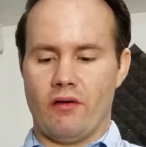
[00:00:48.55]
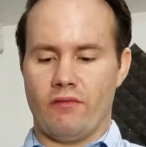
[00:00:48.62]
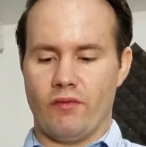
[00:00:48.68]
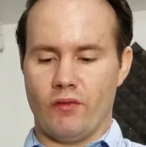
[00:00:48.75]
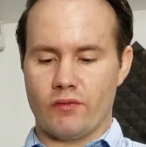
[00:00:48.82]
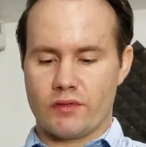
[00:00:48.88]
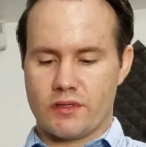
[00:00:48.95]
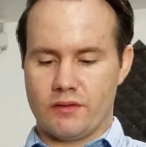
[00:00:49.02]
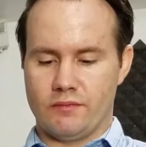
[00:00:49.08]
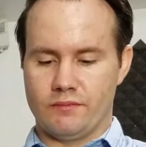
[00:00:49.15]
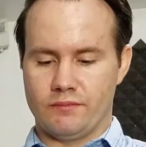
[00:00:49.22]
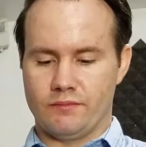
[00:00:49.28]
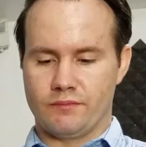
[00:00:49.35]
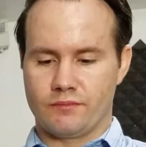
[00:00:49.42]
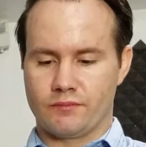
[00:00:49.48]
it folds.
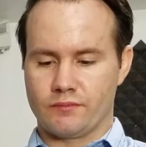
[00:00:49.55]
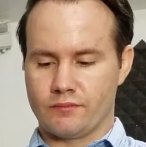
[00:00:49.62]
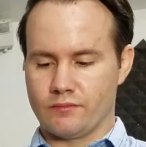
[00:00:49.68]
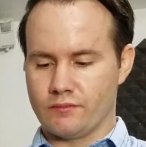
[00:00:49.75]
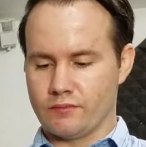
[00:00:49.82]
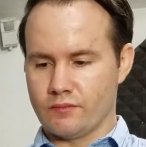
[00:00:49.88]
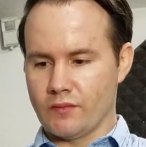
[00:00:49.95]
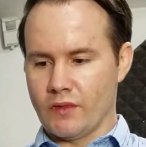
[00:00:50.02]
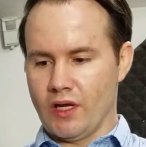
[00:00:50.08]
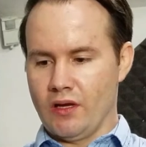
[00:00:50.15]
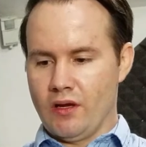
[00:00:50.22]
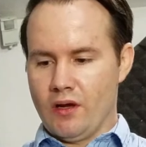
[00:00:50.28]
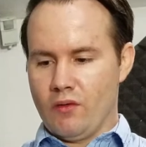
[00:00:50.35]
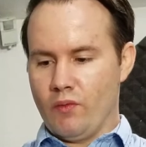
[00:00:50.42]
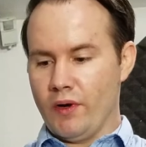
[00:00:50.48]

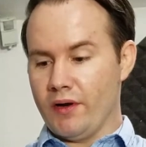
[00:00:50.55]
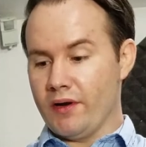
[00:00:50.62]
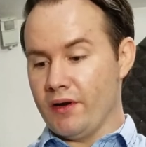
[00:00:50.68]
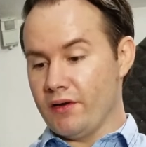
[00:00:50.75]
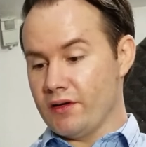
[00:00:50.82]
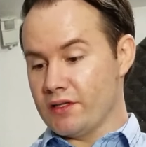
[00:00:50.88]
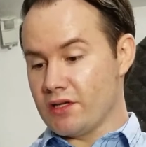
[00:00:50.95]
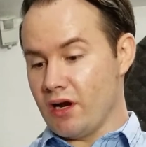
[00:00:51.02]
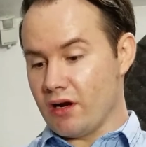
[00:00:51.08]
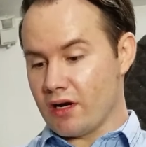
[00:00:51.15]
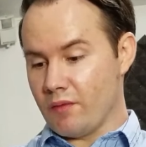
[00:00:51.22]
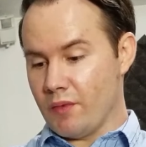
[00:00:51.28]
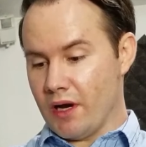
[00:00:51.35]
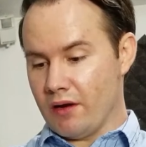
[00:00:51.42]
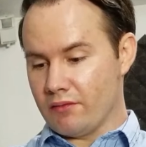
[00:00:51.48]
We're here to talk
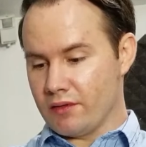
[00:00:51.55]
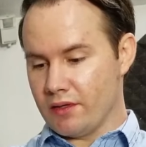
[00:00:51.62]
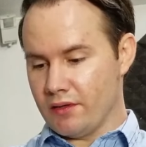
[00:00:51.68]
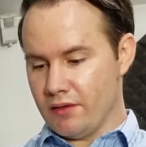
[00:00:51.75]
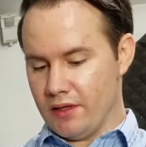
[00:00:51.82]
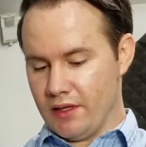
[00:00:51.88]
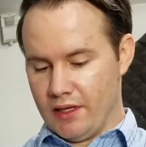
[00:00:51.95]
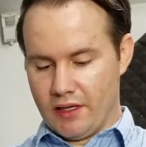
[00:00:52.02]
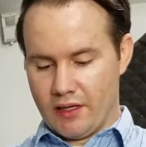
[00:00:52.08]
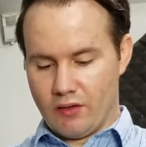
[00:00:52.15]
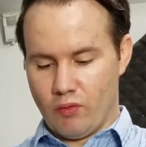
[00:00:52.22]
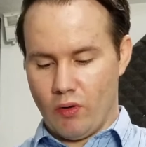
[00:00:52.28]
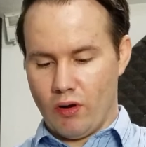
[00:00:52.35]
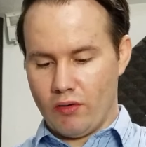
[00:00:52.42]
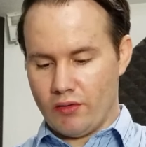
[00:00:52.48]
about the
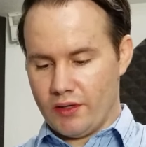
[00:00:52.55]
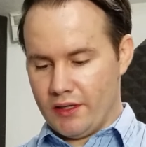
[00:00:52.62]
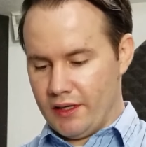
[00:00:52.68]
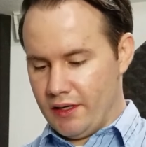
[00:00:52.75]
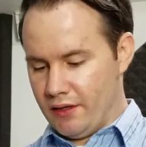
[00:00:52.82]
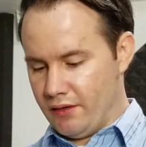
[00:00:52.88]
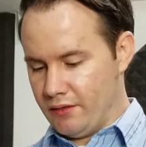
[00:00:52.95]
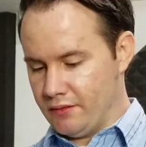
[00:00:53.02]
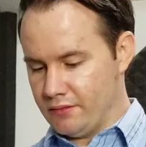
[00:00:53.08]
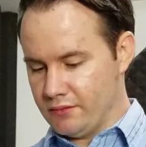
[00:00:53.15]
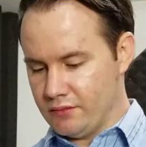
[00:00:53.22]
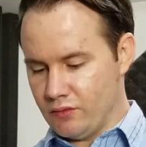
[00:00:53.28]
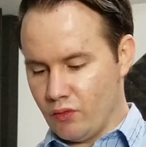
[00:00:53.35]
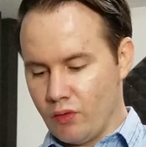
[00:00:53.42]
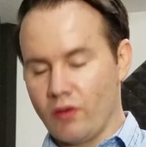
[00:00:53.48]
quality
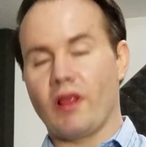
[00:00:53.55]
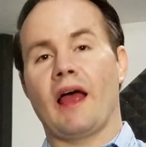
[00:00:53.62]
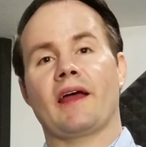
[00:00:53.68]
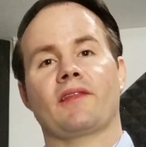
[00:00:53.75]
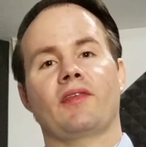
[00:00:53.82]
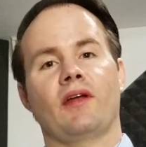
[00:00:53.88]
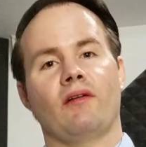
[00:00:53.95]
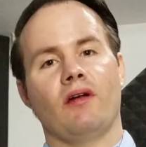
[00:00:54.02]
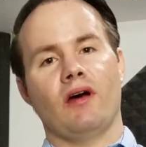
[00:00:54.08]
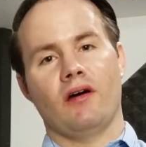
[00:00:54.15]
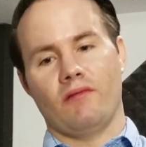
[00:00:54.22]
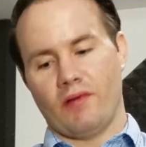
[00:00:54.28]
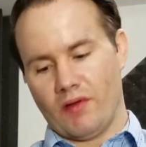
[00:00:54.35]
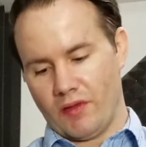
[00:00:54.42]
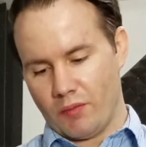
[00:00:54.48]
or lack thereof
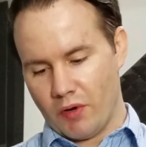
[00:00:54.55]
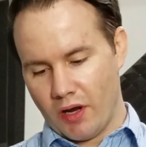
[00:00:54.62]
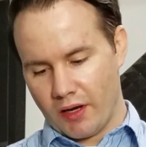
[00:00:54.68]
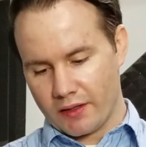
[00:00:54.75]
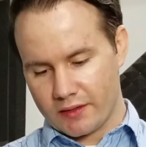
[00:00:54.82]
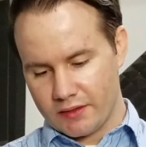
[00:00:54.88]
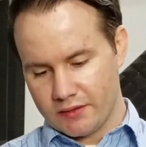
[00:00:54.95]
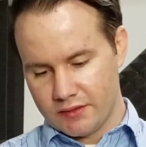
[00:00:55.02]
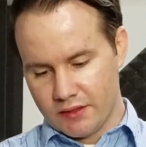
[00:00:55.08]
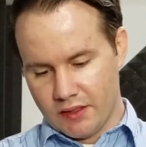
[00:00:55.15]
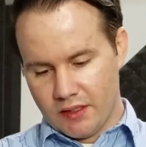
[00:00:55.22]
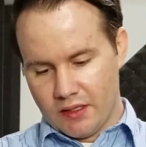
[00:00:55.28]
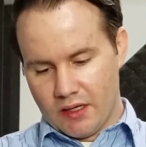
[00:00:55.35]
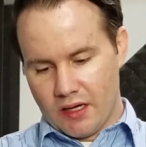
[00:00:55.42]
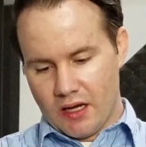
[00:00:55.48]
of the product.
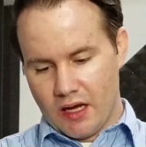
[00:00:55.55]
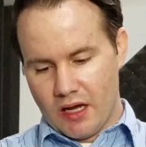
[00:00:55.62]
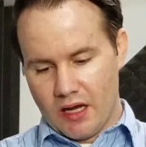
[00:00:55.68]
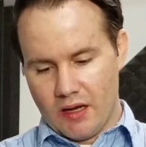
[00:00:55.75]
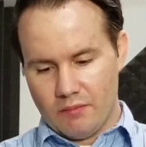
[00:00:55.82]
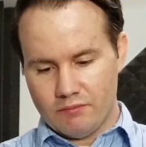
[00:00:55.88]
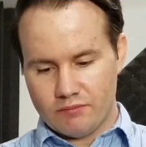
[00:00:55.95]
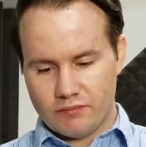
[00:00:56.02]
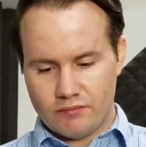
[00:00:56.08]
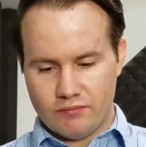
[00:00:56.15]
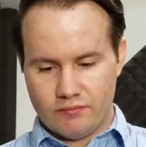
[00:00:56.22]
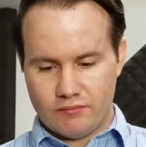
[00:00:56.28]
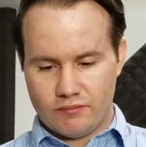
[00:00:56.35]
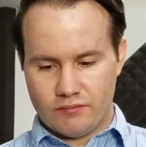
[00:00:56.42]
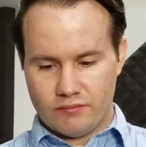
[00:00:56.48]

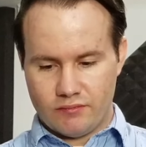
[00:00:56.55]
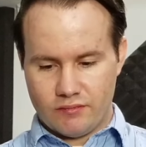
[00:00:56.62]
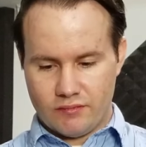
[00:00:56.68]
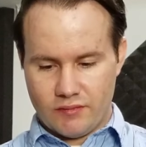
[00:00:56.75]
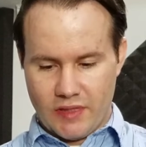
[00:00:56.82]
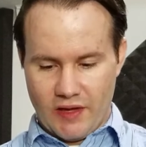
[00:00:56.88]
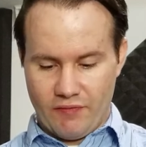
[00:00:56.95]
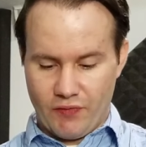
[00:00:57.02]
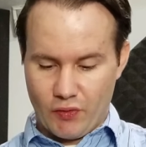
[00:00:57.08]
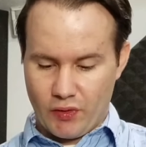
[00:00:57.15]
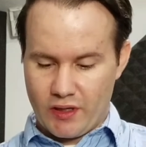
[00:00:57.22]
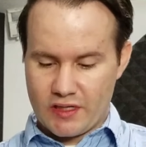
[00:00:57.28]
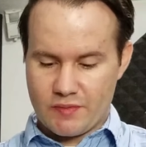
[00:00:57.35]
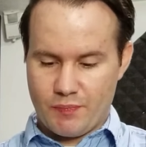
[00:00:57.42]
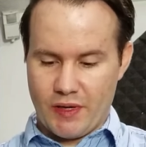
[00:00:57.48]
If you're going to
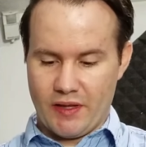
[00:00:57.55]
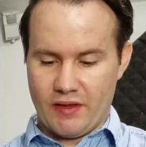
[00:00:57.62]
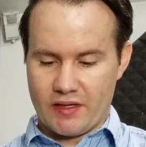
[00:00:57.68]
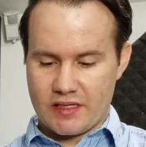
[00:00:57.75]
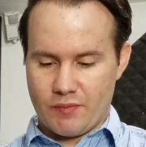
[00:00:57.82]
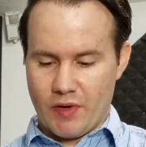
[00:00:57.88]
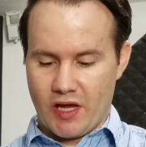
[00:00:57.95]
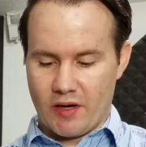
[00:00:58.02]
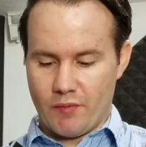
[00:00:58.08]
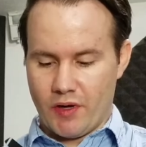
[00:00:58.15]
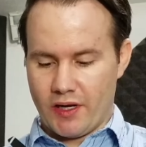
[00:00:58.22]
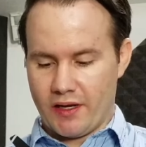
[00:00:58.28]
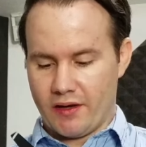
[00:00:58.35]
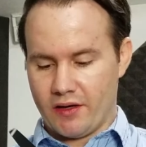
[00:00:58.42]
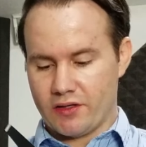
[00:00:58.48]
spend this amount of
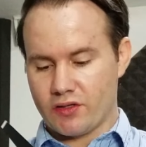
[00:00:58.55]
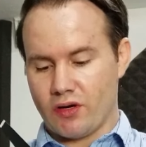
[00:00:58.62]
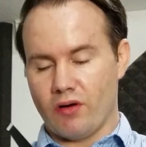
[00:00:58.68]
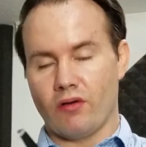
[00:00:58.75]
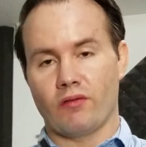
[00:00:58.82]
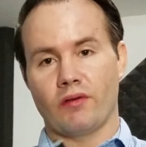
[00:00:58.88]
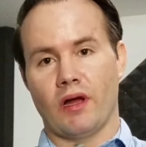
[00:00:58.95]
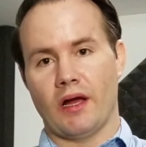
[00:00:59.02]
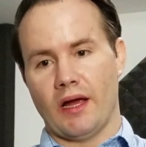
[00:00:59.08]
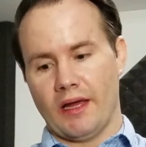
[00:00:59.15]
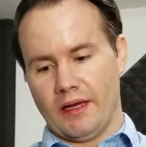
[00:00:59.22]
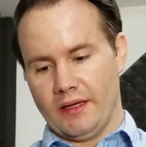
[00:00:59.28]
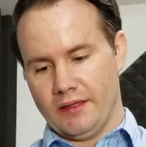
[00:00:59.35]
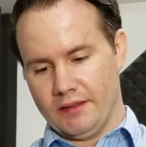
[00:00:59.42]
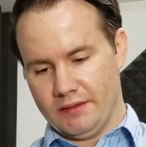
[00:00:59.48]
money on a drone,
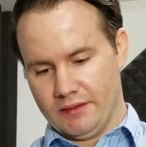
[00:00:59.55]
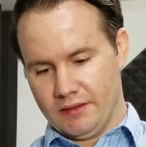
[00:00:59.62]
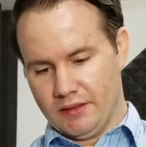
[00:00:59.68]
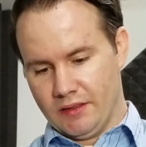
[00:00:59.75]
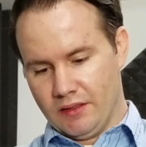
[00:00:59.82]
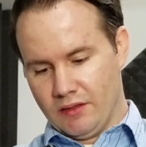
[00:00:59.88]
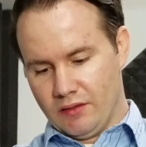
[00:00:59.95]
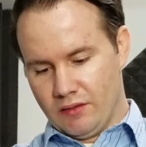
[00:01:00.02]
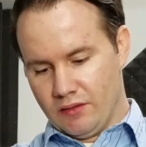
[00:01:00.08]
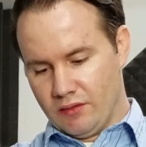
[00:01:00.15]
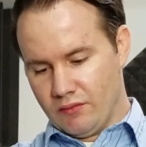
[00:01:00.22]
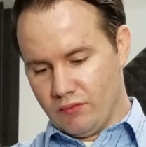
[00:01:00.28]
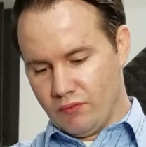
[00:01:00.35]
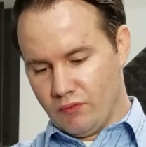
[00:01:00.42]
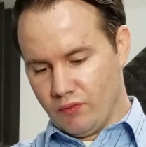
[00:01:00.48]
I
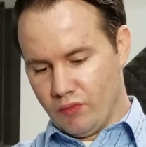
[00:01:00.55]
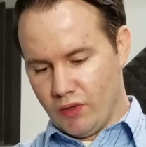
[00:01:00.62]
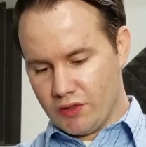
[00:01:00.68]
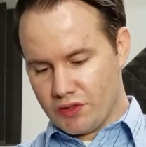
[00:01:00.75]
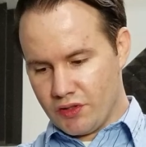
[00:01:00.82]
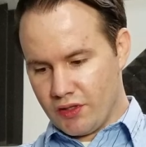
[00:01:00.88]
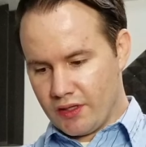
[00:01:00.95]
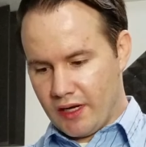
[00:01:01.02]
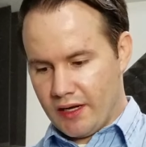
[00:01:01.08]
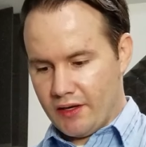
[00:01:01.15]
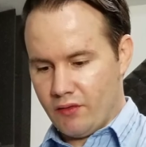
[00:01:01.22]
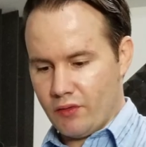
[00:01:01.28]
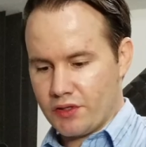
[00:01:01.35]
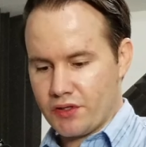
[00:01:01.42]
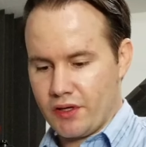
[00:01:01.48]
want you to kind of know
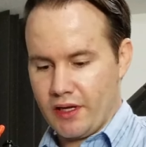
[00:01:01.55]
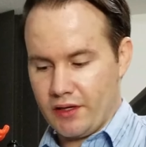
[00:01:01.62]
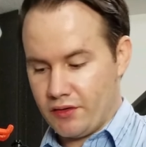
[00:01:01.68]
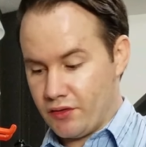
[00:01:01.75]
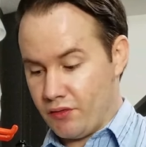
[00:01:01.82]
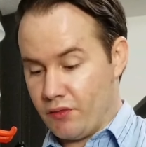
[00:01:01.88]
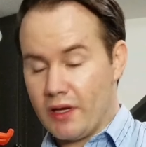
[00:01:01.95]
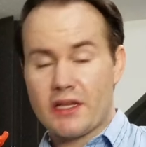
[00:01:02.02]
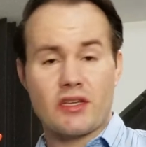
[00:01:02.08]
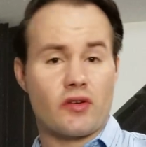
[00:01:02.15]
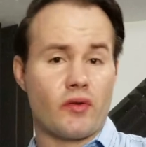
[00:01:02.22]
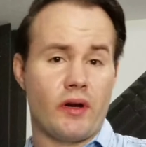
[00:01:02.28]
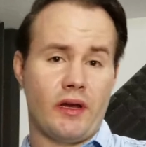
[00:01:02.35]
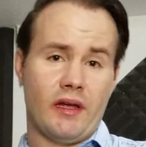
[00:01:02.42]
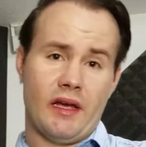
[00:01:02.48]
what you're getting to. It's
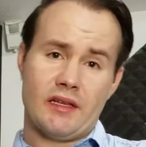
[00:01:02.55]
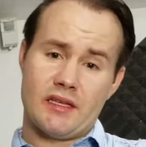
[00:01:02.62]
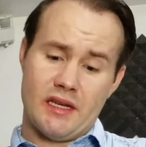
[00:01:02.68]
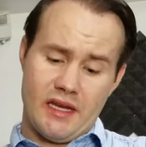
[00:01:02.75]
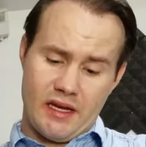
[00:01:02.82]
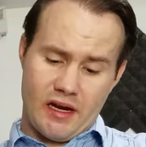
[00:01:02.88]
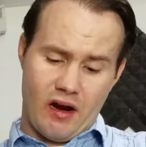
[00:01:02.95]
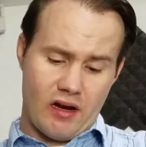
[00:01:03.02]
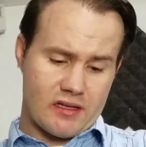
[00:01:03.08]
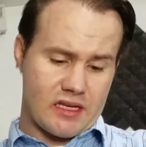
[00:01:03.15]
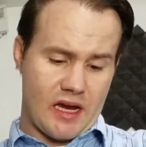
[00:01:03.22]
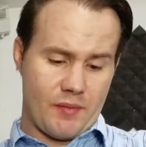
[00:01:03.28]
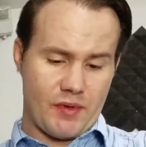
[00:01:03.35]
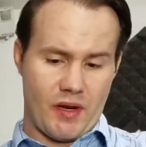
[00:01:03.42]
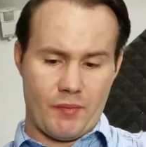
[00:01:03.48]
a neat
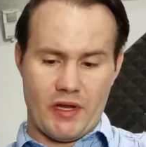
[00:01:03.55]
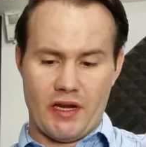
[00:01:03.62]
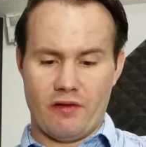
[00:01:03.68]
concept. I mean, a